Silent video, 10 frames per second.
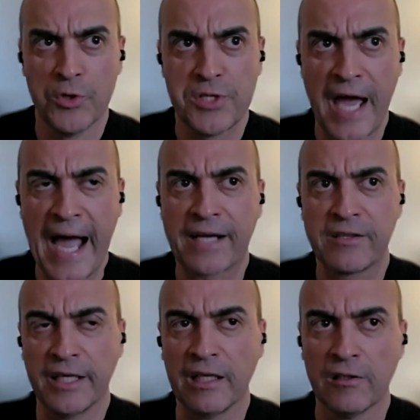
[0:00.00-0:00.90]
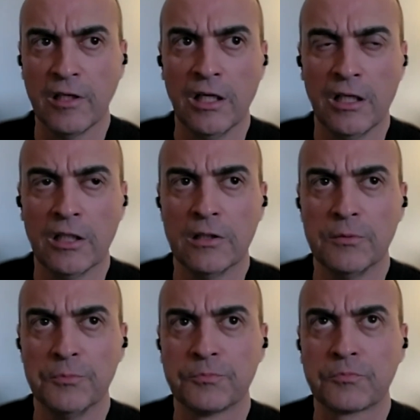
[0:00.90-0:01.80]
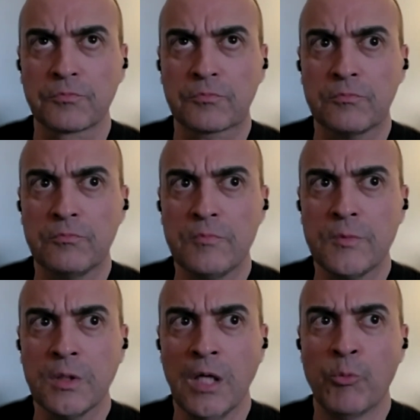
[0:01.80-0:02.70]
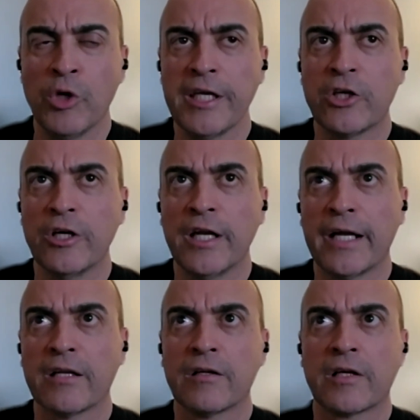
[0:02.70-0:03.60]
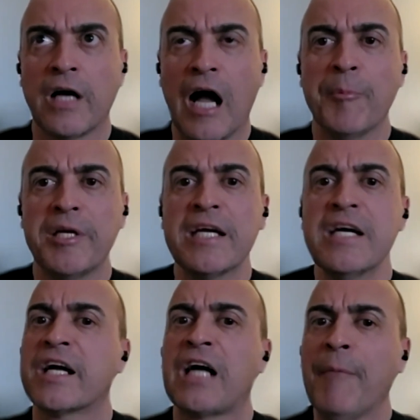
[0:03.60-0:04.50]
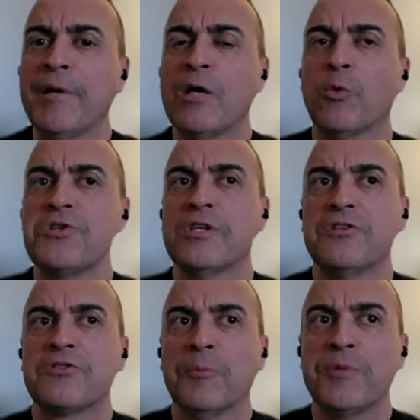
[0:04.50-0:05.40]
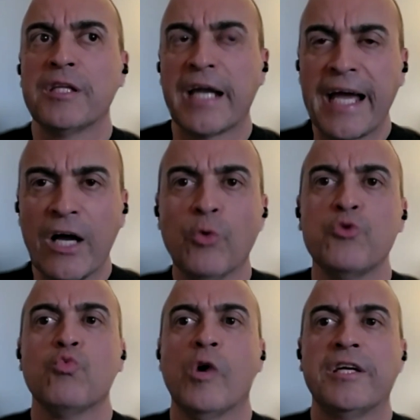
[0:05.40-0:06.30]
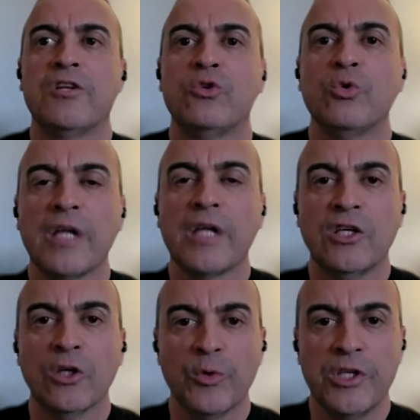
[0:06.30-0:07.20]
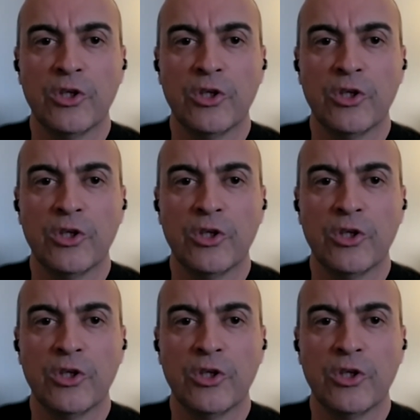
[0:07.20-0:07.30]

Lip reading: was acting. I'm really good at comedy. Comedy wasn't something that I always wanted to do. Like,